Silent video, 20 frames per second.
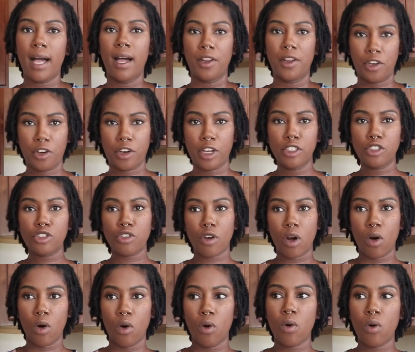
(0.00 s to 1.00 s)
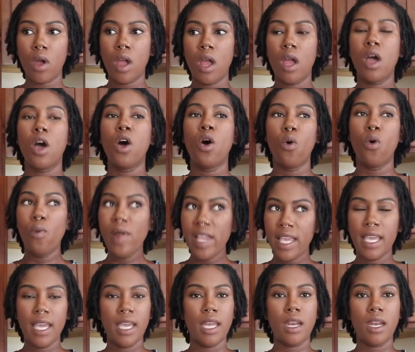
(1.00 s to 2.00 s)
under control, we
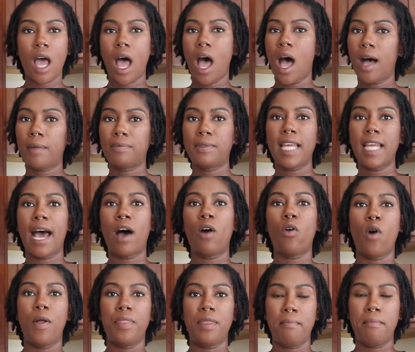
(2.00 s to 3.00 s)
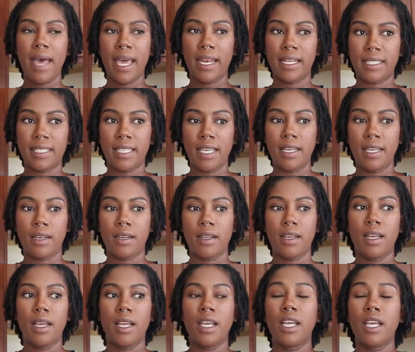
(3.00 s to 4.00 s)
can opt out on the medicine.
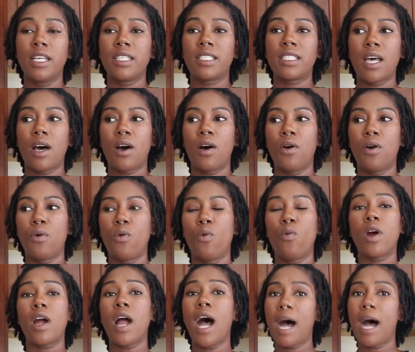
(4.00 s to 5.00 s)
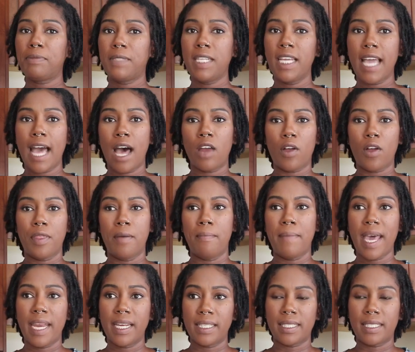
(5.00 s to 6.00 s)
So we're opting out on the
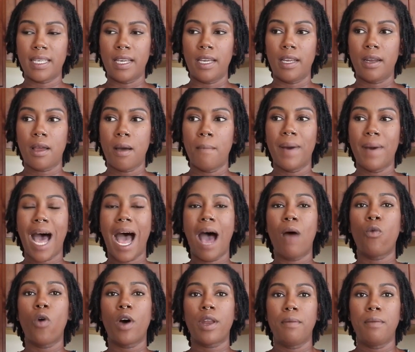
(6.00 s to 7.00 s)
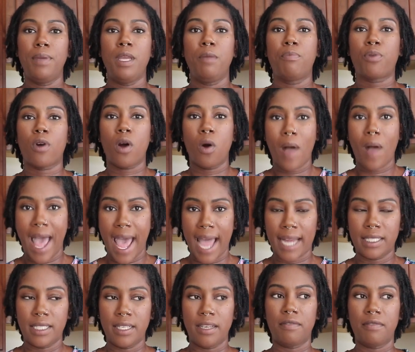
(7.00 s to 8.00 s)
medicine, but I want to be
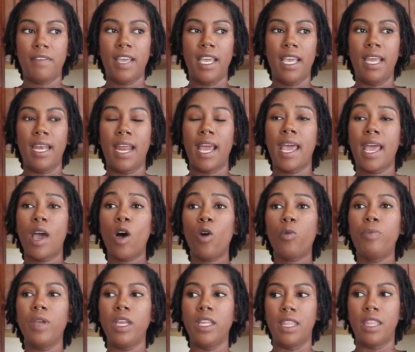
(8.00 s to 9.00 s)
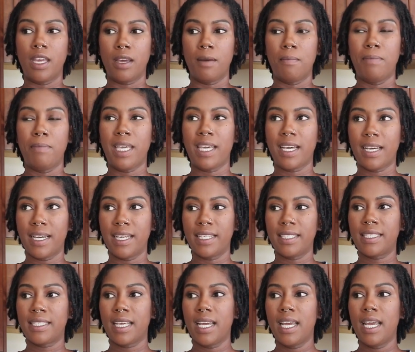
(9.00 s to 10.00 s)
proactive in helping them
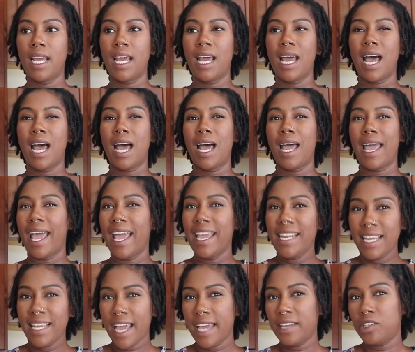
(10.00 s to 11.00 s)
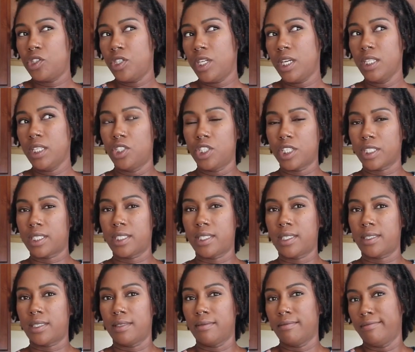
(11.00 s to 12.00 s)
because ADHD
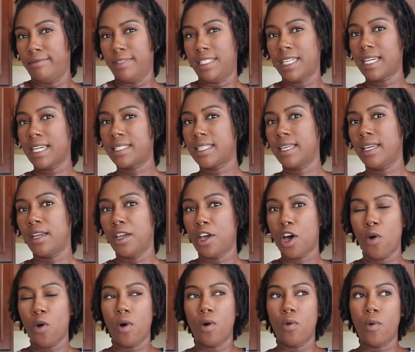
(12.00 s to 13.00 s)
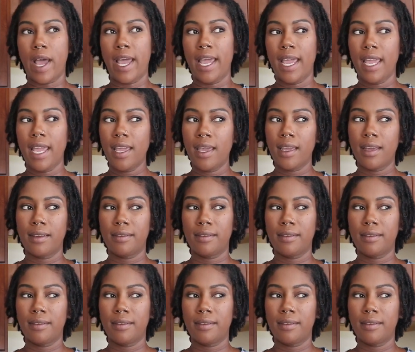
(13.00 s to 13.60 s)
just doesn't go away.